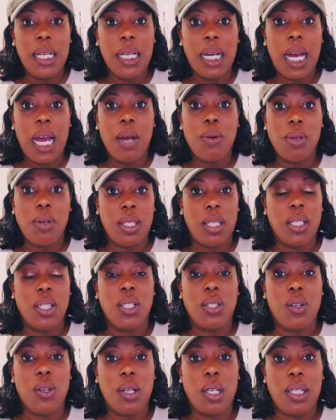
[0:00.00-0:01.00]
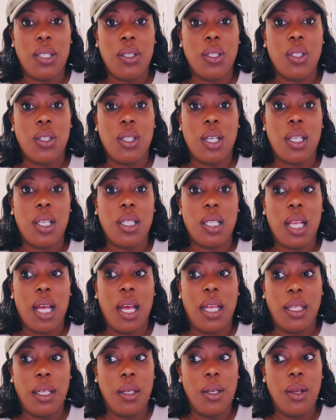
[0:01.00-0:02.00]
I would generally suggest
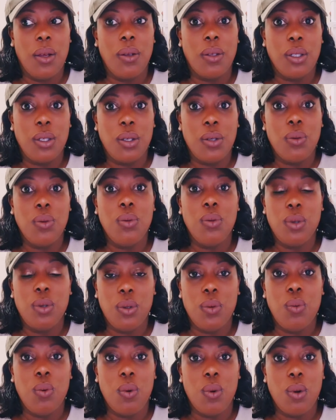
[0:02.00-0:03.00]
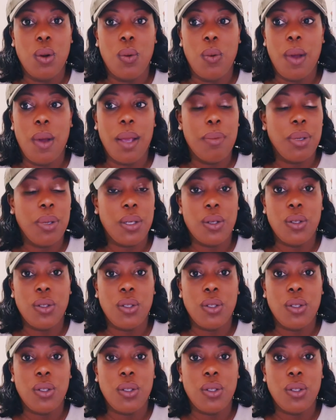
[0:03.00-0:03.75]
that, you do walk away, because